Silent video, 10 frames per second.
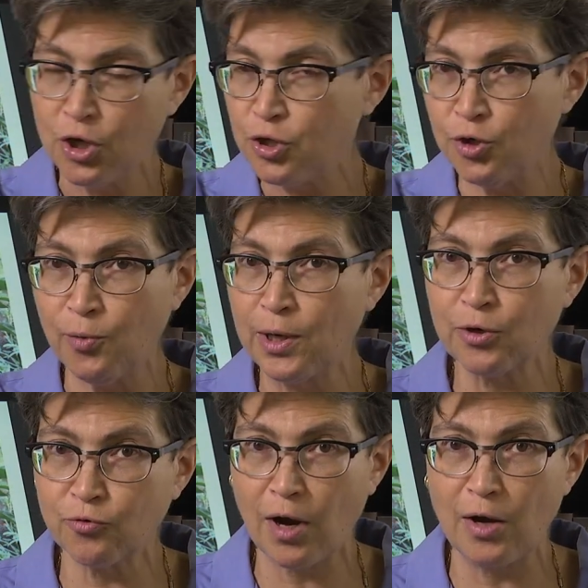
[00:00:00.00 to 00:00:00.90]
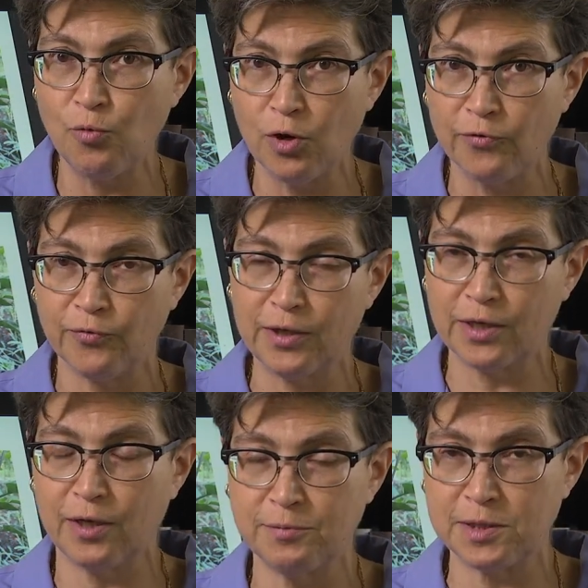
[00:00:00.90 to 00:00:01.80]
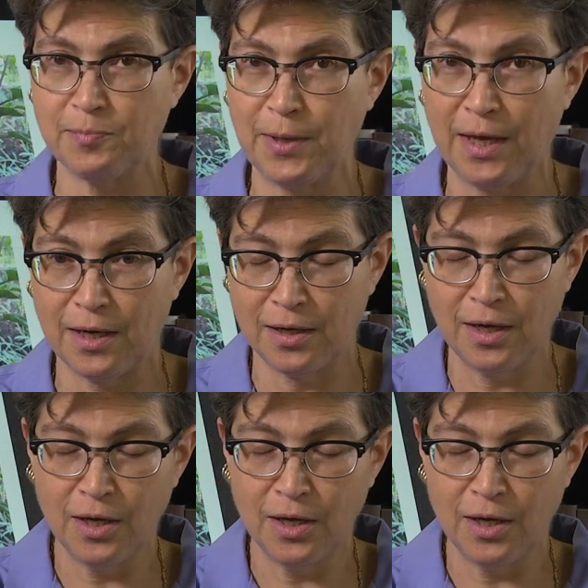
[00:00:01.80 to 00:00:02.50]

You don't want to cry wolf when it comes to pain.